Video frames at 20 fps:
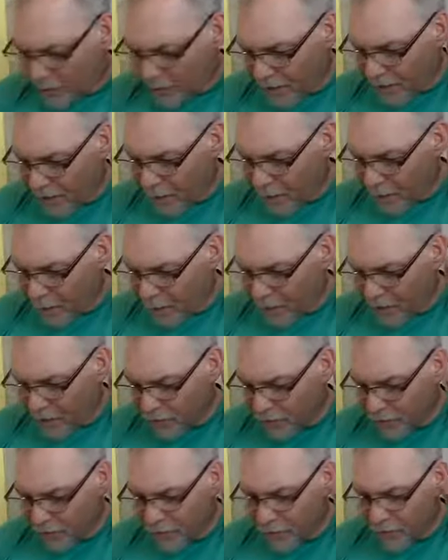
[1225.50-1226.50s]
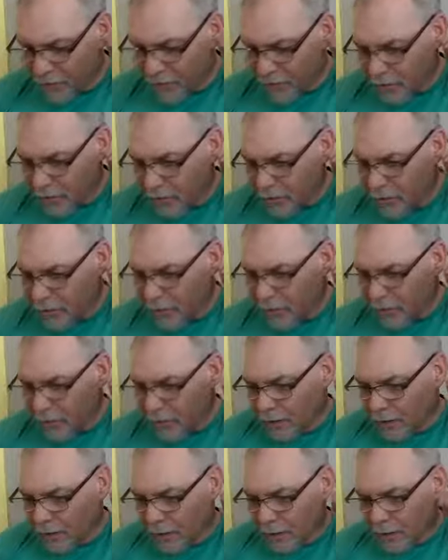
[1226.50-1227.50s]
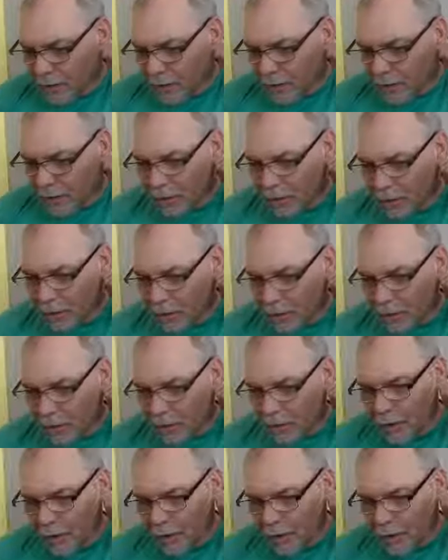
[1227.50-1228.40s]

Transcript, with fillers: find some research. I